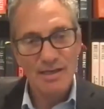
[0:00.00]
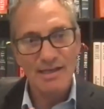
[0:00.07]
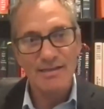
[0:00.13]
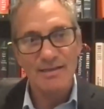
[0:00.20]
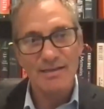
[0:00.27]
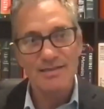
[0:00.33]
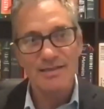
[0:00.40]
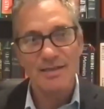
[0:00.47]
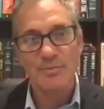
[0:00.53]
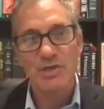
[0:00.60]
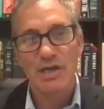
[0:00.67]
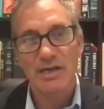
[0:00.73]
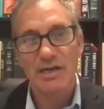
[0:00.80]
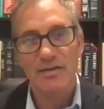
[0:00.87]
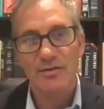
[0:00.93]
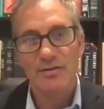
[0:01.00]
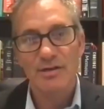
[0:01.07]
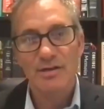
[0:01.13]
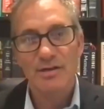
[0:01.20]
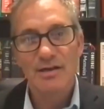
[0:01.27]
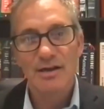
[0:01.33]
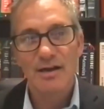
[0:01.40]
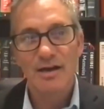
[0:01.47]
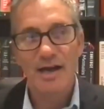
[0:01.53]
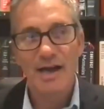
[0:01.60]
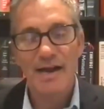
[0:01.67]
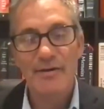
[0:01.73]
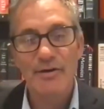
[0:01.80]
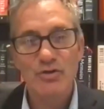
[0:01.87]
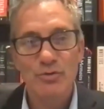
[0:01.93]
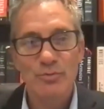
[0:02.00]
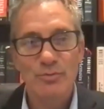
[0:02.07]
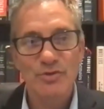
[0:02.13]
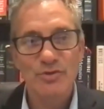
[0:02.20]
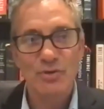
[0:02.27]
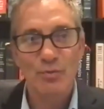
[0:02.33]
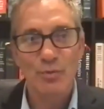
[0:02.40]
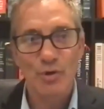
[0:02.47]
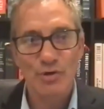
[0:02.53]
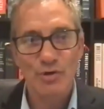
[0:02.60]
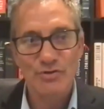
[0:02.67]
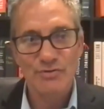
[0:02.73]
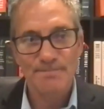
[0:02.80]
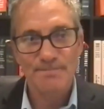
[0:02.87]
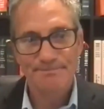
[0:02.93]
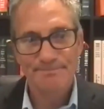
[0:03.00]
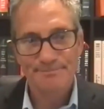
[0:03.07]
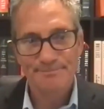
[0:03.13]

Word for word: in the subtitle uh, Harry Truman's own words.